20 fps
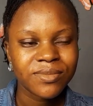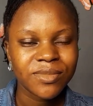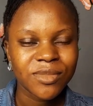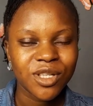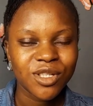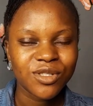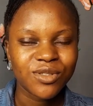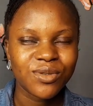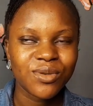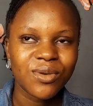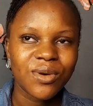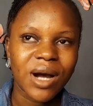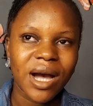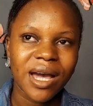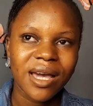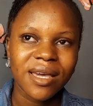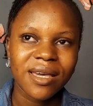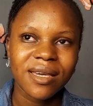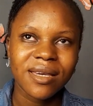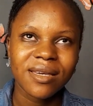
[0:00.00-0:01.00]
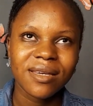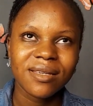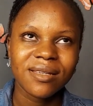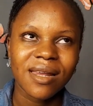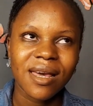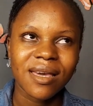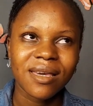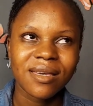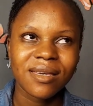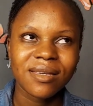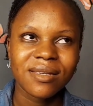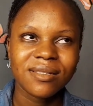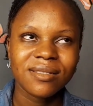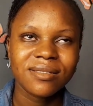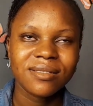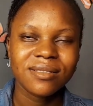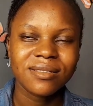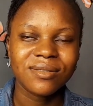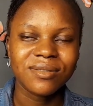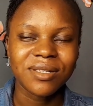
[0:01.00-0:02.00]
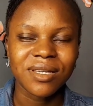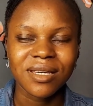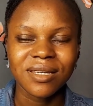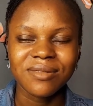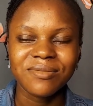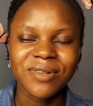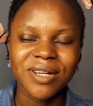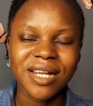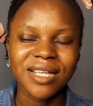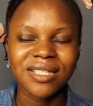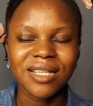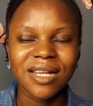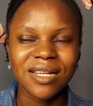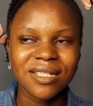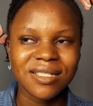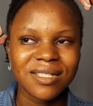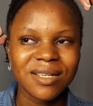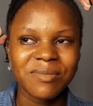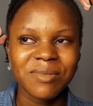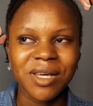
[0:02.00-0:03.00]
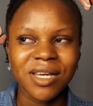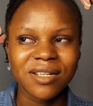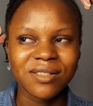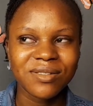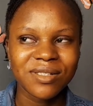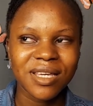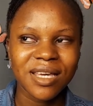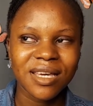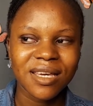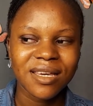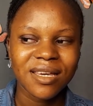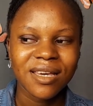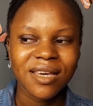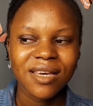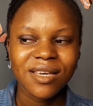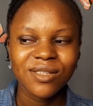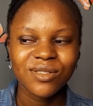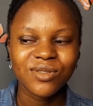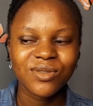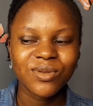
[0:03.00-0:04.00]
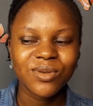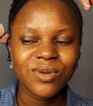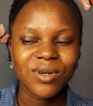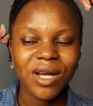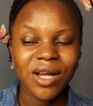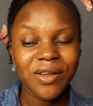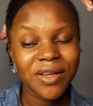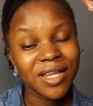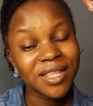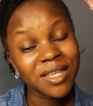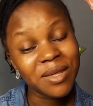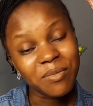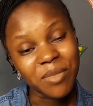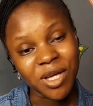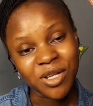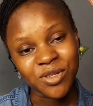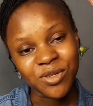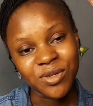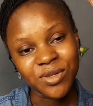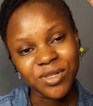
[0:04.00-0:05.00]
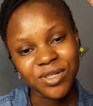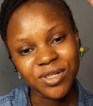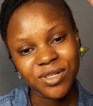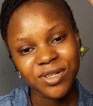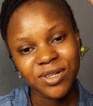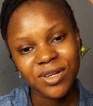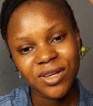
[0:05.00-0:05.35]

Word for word: So I, like, okay, when I started, I'm like, okay, so can you attend my church?